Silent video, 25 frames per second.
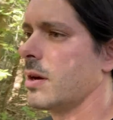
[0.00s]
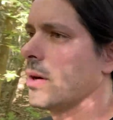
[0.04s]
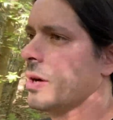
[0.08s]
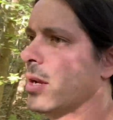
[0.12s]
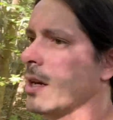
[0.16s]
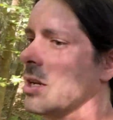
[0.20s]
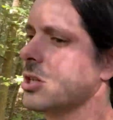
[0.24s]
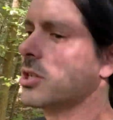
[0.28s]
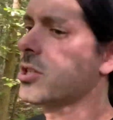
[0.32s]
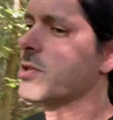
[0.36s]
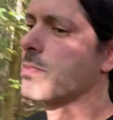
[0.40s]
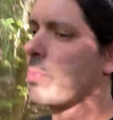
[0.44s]

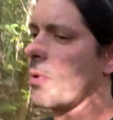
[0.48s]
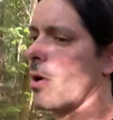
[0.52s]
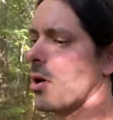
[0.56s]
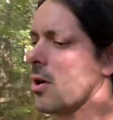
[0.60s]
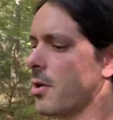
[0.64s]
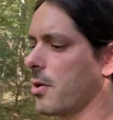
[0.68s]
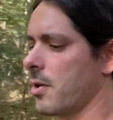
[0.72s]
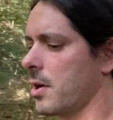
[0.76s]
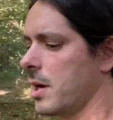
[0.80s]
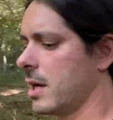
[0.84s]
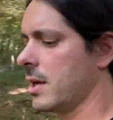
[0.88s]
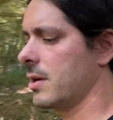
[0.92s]
any
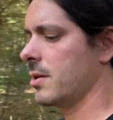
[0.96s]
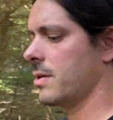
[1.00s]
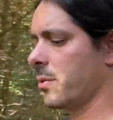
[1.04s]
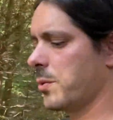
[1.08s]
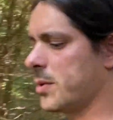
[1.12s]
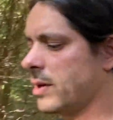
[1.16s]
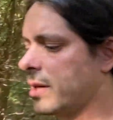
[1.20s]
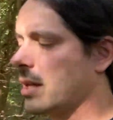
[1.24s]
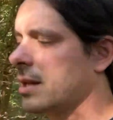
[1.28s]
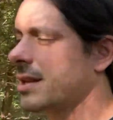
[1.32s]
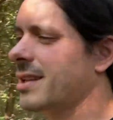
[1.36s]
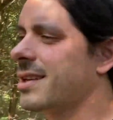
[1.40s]
sparring. You know,
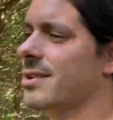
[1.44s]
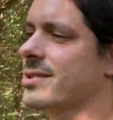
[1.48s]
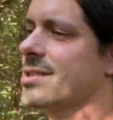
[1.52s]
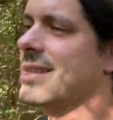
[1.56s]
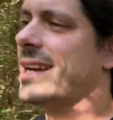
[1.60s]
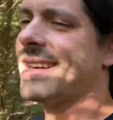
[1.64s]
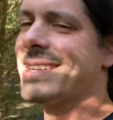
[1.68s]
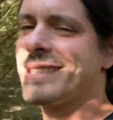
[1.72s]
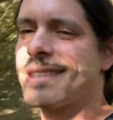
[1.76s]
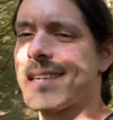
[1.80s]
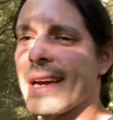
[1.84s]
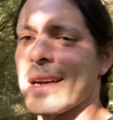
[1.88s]
it was
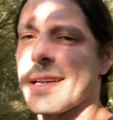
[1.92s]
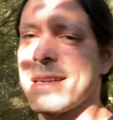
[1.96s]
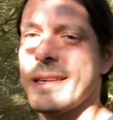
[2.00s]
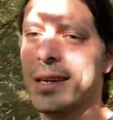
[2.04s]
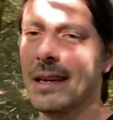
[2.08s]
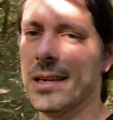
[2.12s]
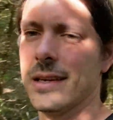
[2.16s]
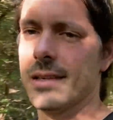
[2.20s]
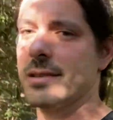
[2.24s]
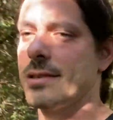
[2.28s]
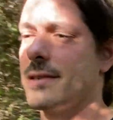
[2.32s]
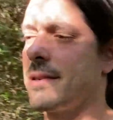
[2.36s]
like
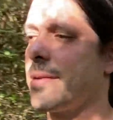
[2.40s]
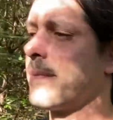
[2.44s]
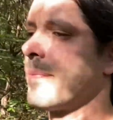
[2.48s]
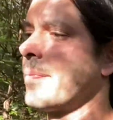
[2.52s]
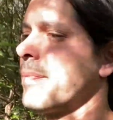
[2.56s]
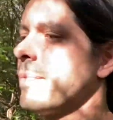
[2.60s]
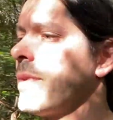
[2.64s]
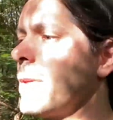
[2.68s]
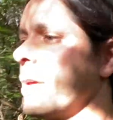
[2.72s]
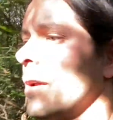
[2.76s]
techniques. You